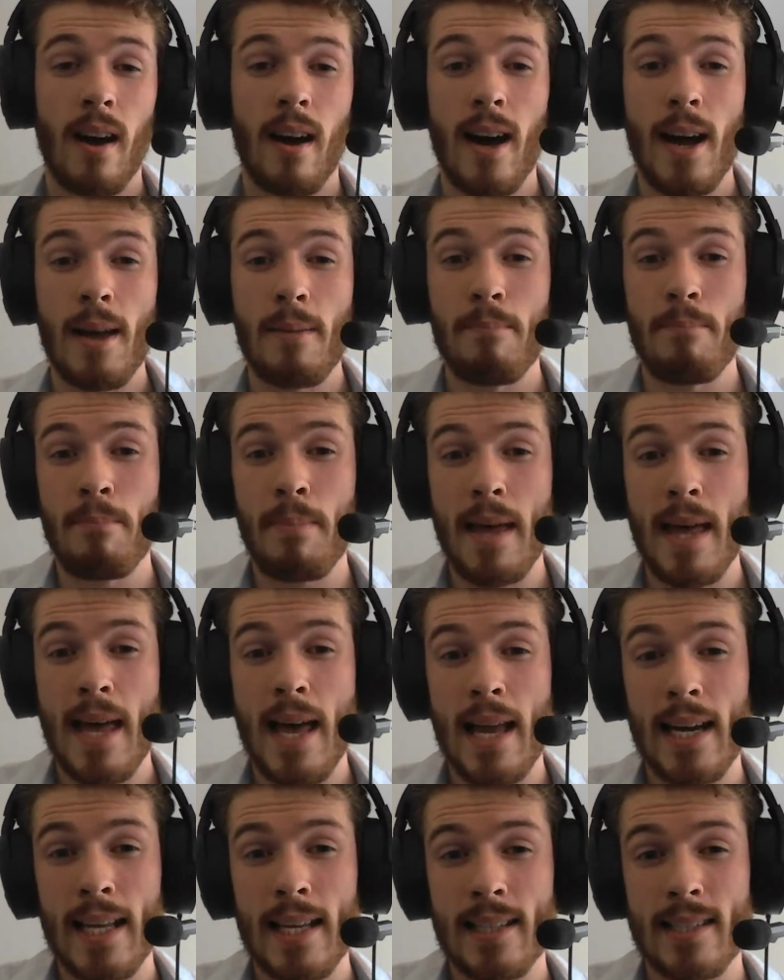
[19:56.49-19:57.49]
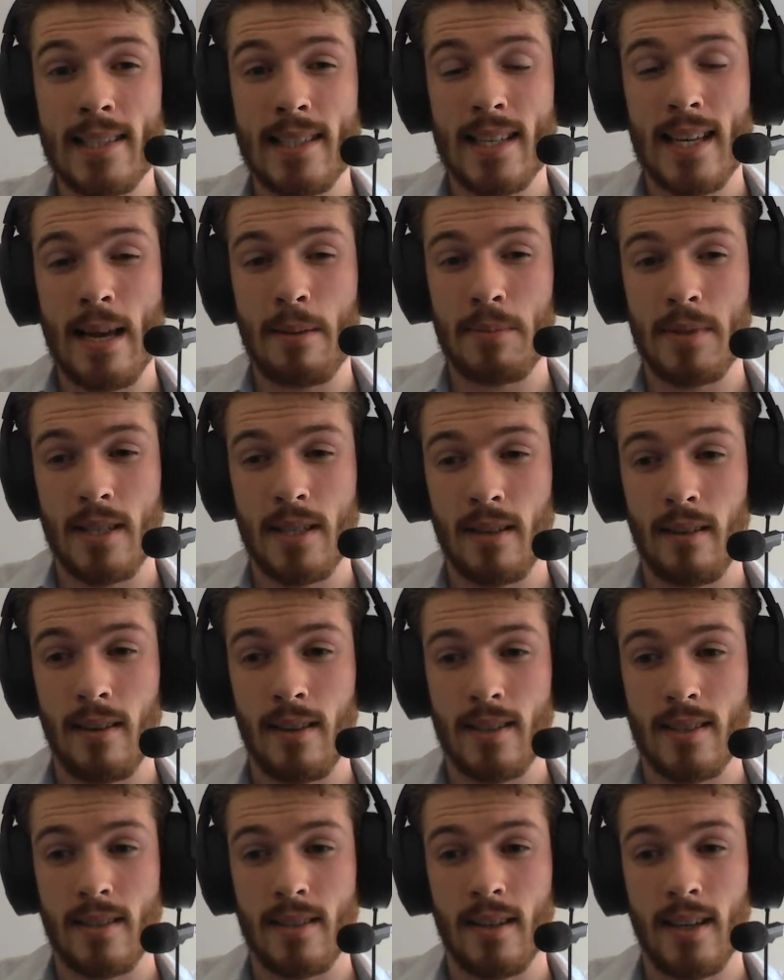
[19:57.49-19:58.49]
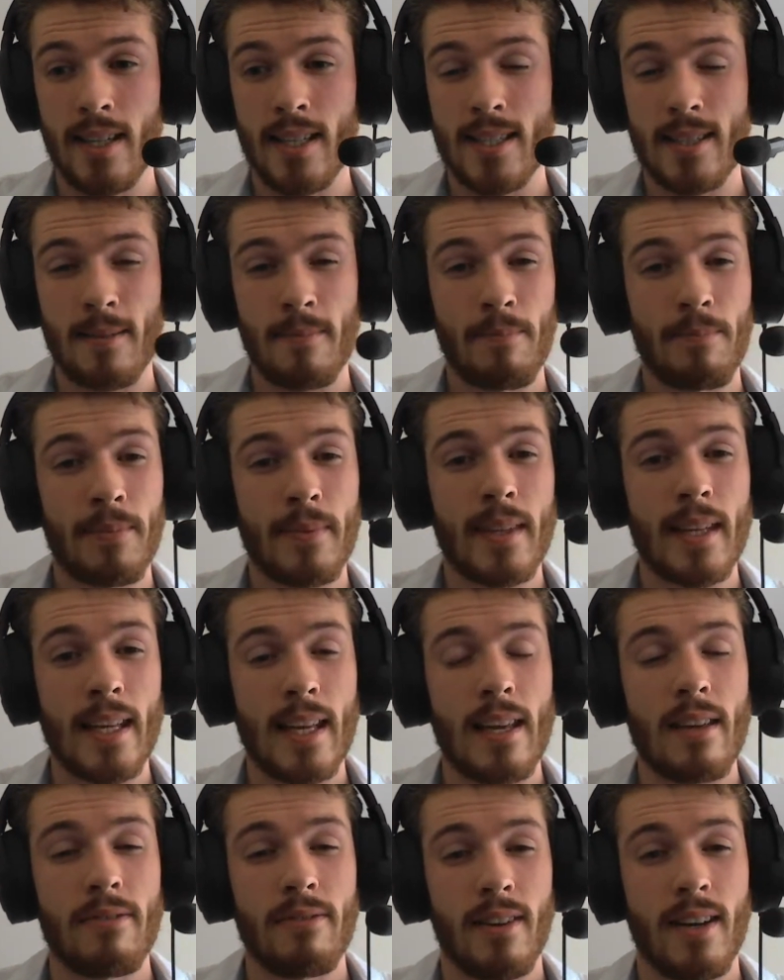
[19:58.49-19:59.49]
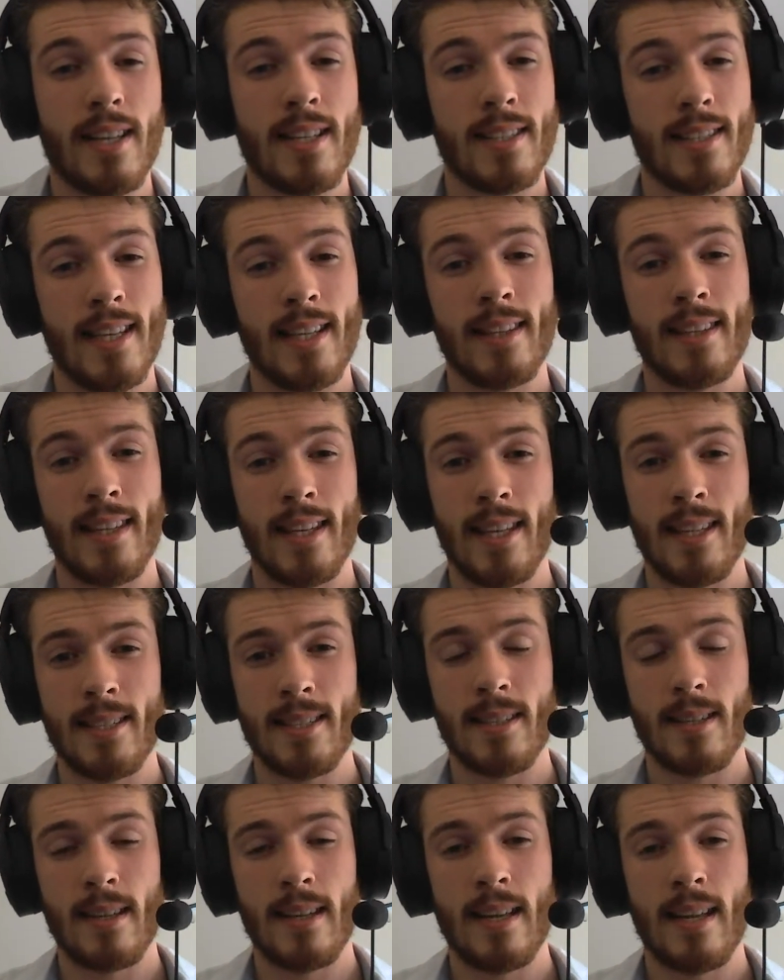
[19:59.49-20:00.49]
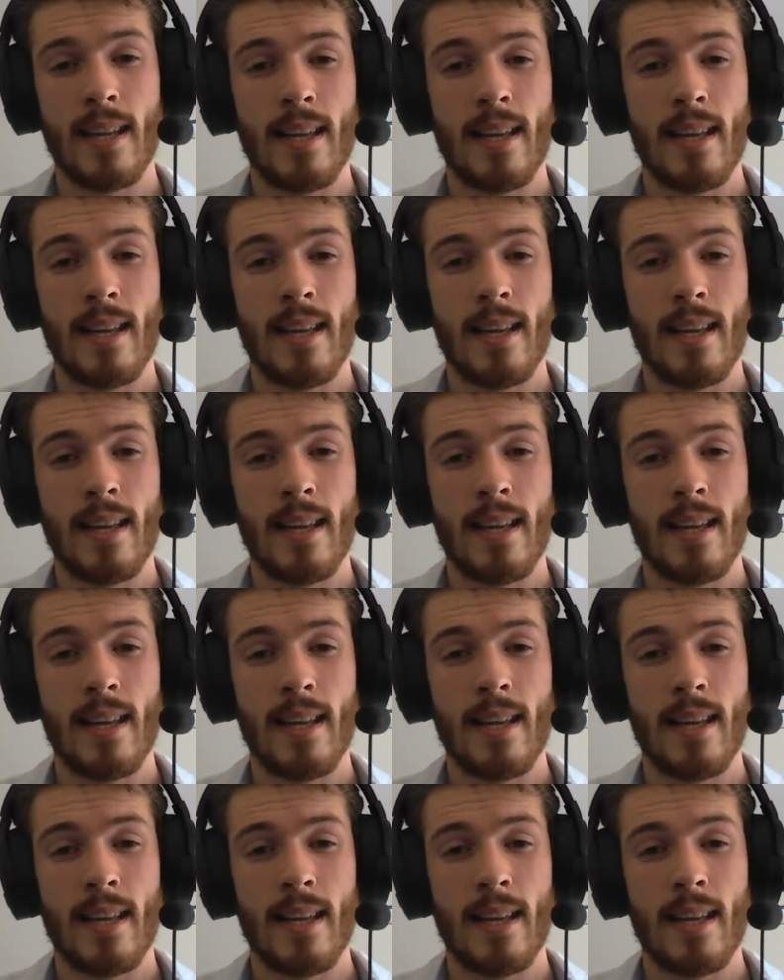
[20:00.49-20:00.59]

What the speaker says: I barely slept last night. If I said this,